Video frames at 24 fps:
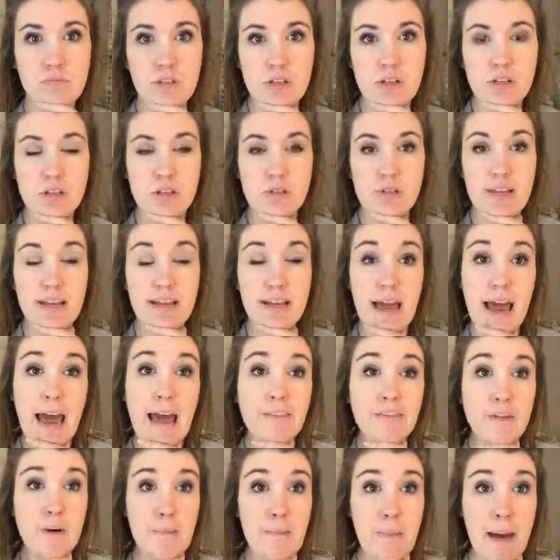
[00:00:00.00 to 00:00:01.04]
Suzanne, I
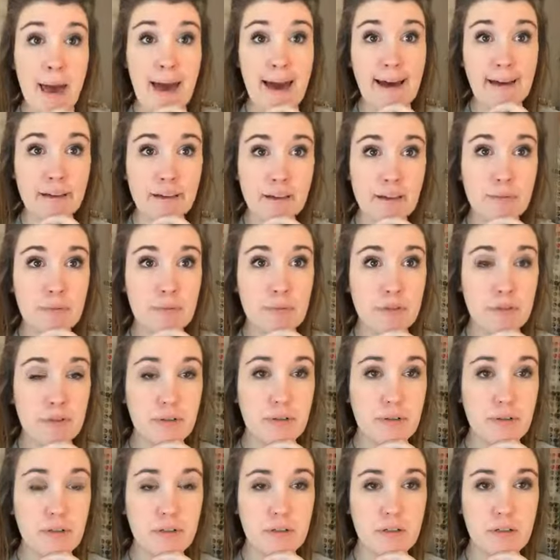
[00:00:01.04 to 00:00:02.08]
have a Mac
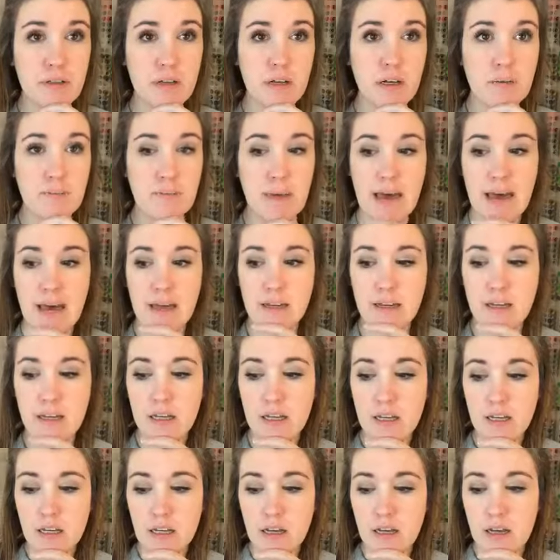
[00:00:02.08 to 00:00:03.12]
computer,
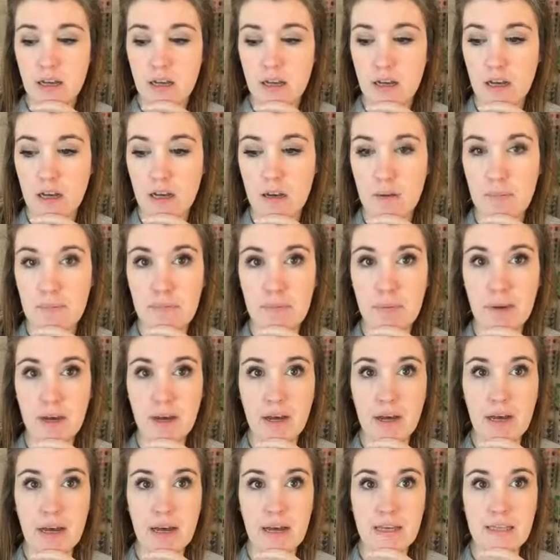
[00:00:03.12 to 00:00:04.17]

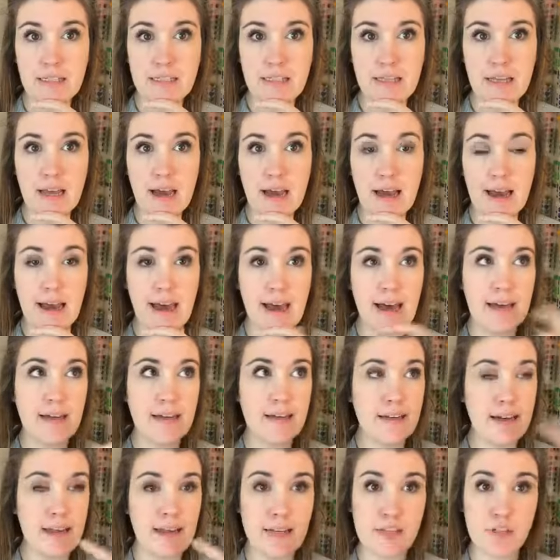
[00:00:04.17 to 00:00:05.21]
but I had
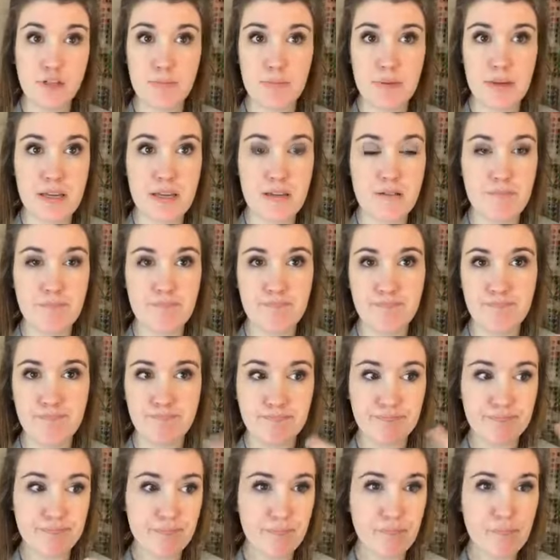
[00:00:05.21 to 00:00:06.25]
an HP
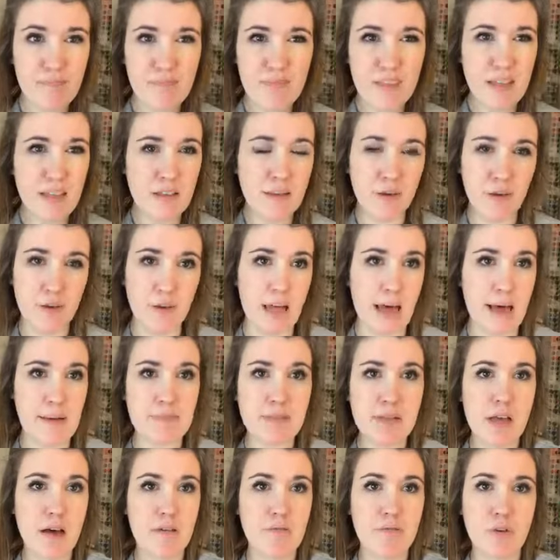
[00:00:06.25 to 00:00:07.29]
little
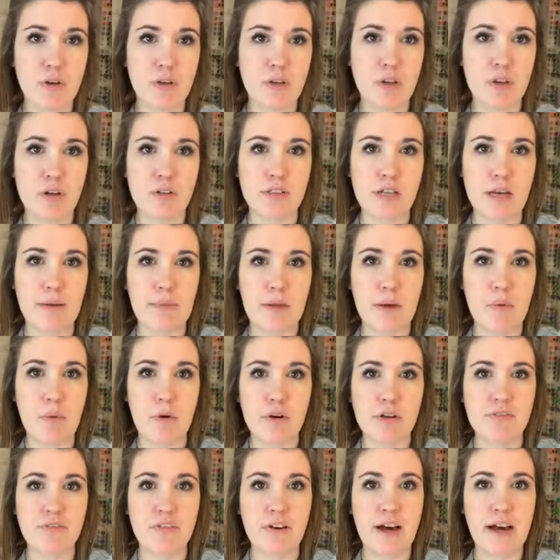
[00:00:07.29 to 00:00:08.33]
laptop for a long time that
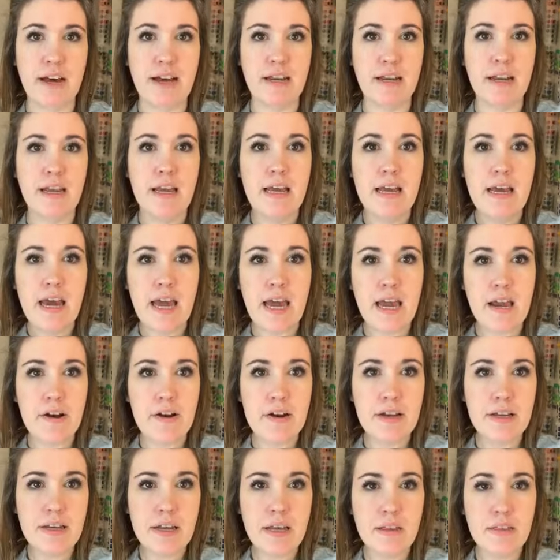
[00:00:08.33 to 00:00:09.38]
worked fine.
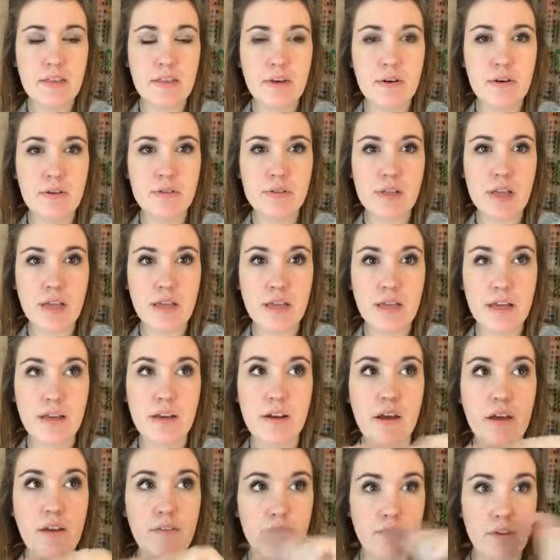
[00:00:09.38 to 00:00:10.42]
Erin, those I
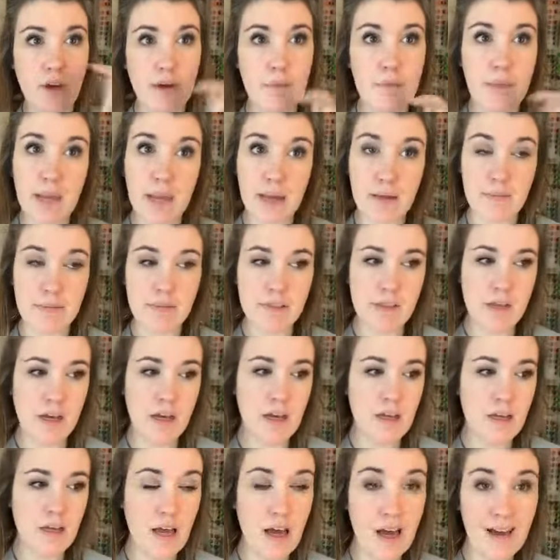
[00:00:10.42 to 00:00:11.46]
get from
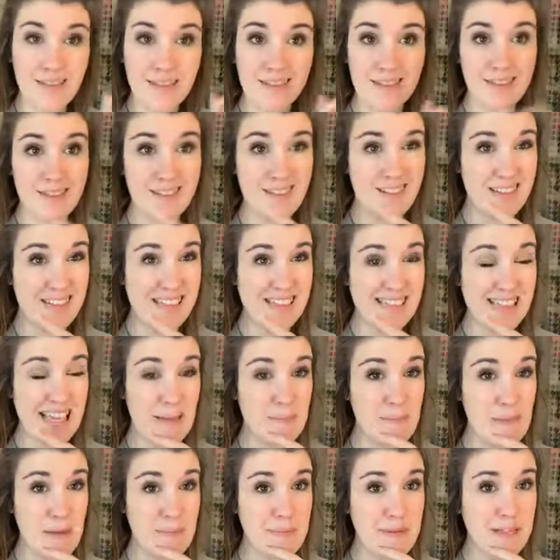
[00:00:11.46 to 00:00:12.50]
Amazon. They
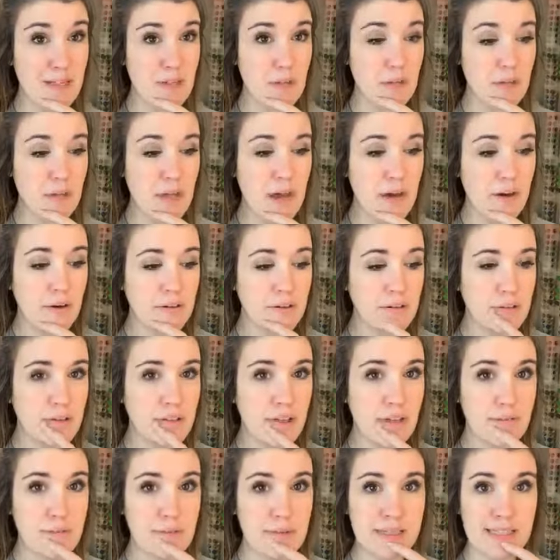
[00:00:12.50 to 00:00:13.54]
may be sold out.
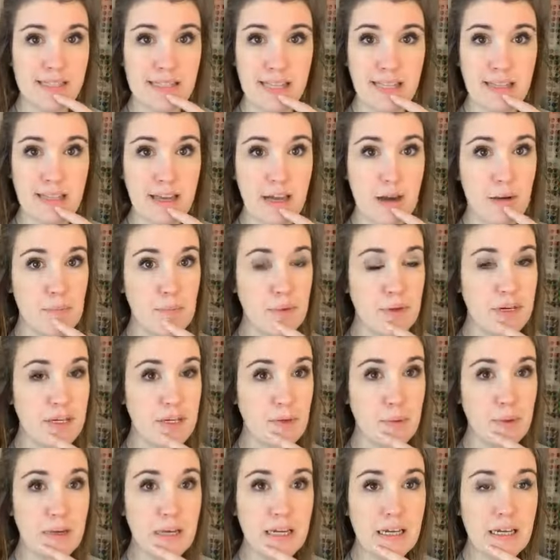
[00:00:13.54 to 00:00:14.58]
They've been selling out pretty
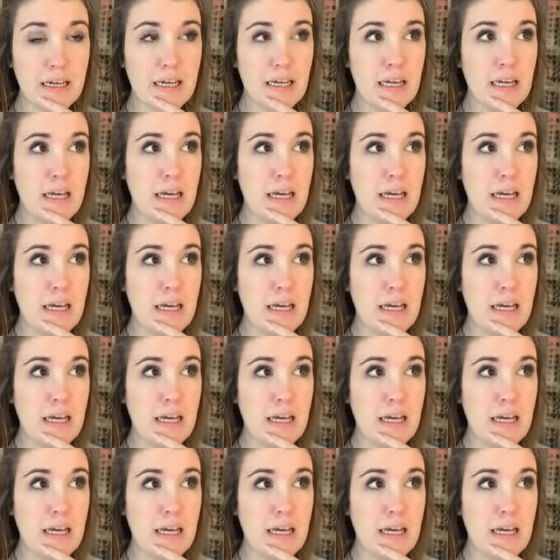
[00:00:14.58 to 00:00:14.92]
quick,